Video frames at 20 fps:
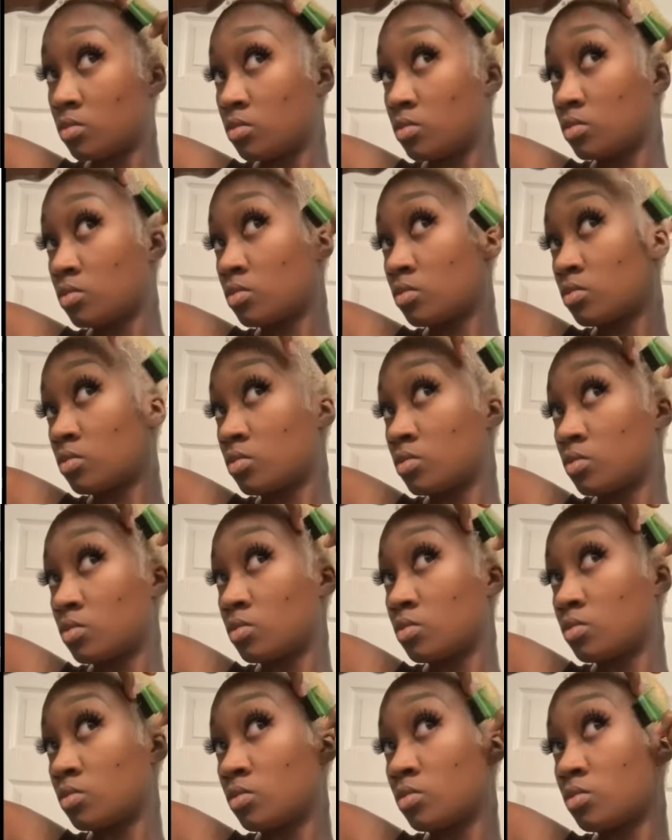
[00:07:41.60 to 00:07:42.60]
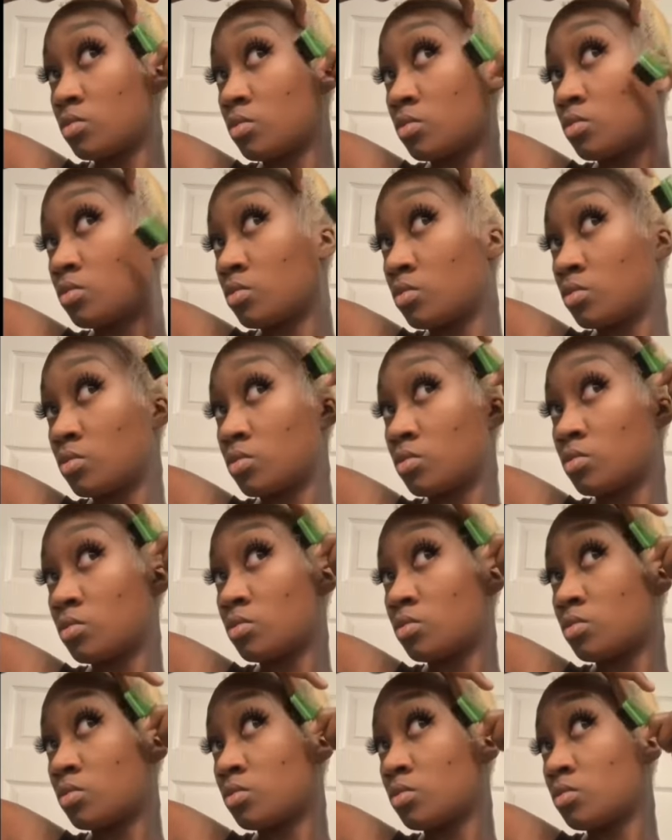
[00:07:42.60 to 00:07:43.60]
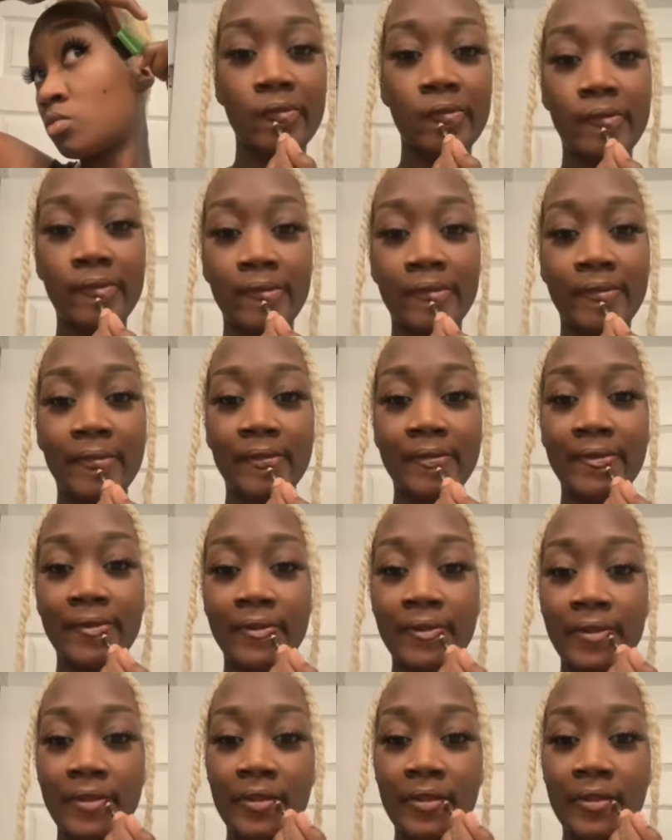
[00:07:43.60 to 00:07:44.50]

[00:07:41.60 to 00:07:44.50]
No one is speaking in this clip.